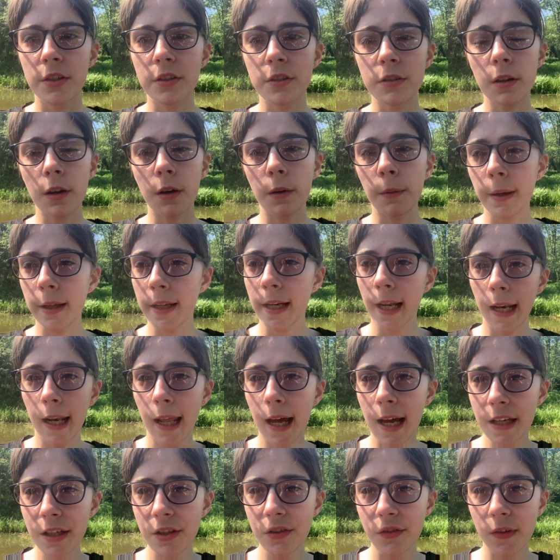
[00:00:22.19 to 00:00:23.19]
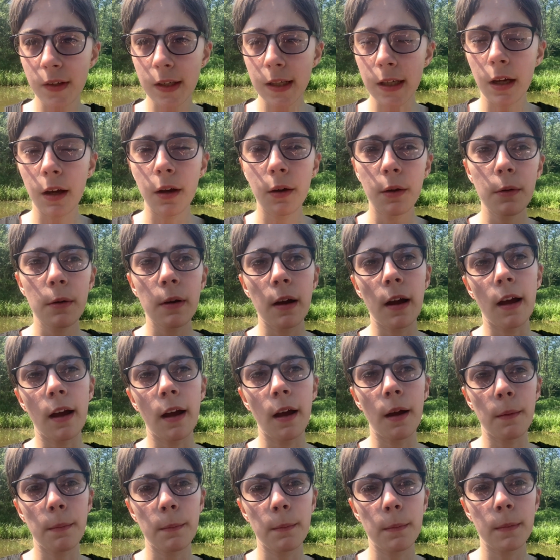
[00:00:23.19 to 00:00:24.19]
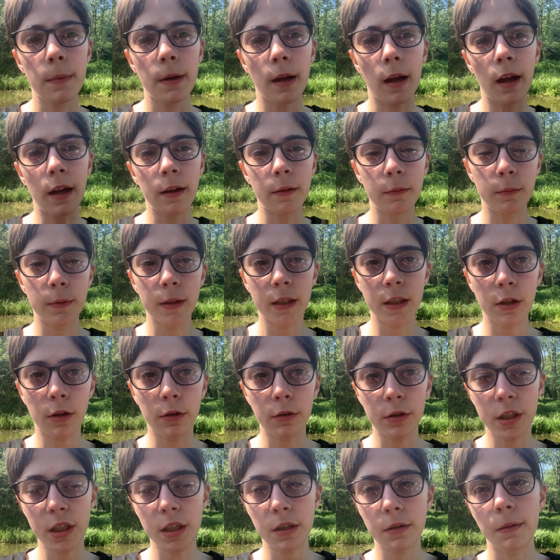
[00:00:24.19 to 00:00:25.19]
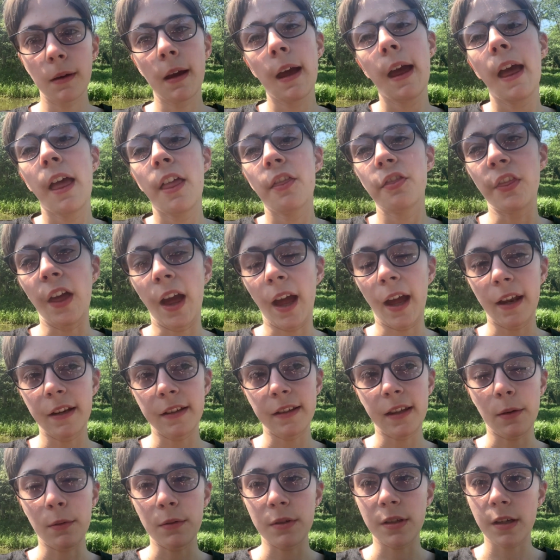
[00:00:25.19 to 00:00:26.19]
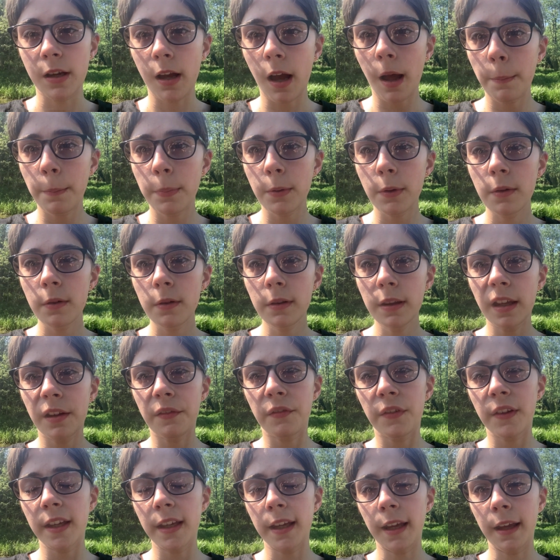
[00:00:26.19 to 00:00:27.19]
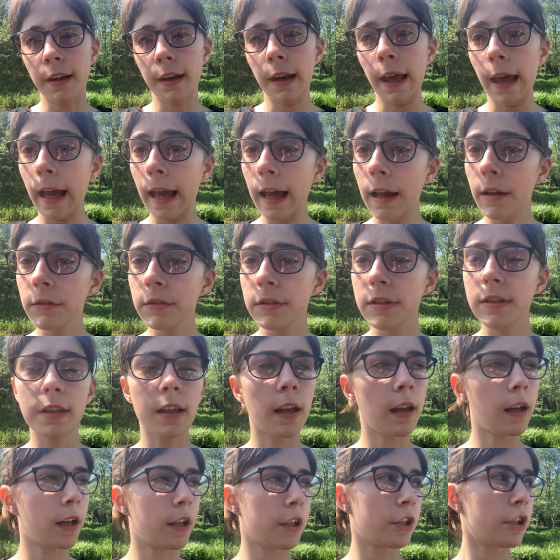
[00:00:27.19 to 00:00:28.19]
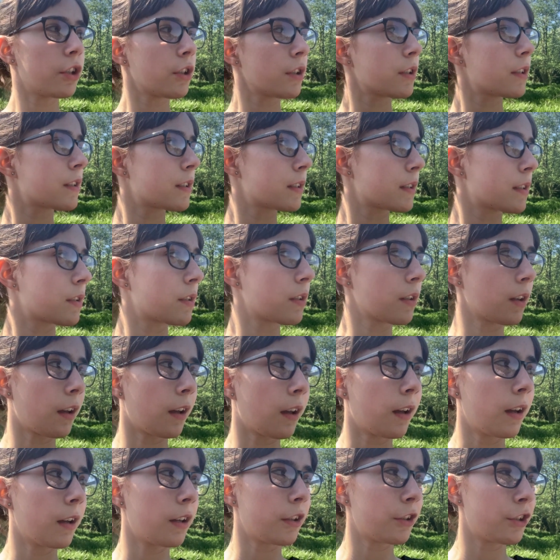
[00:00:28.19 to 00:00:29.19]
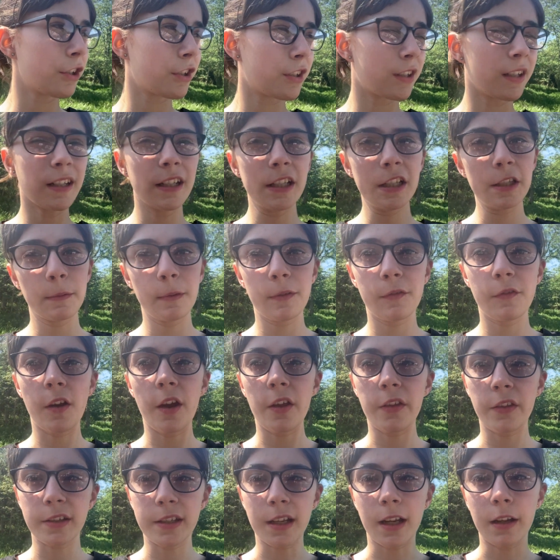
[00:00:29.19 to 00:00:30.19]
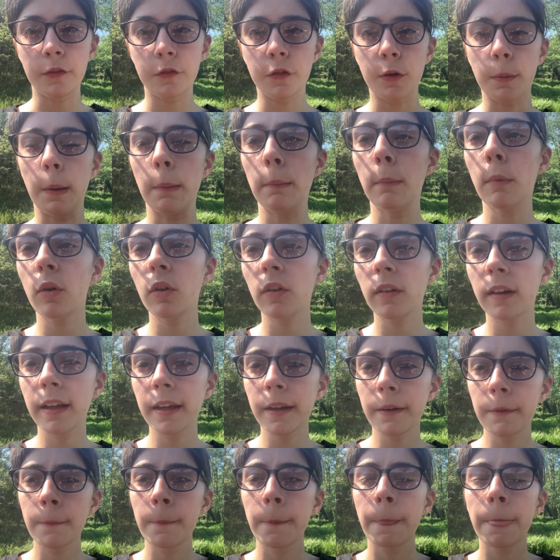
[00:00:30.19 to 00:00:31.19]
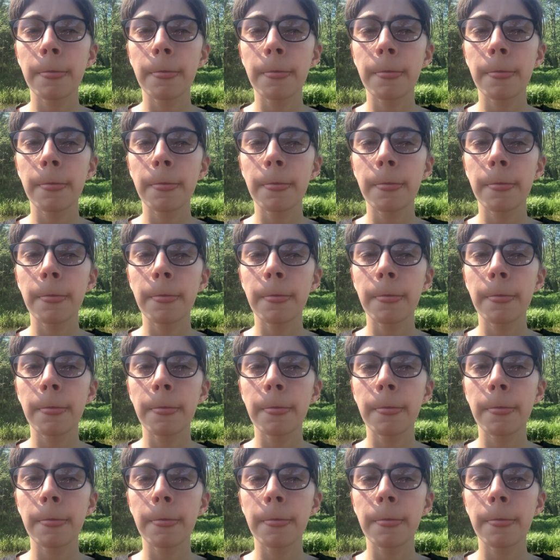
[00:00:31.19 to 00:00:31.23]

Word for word: So in our last video, we told you that there was a couple living in a house just a little bit further down from our mooring,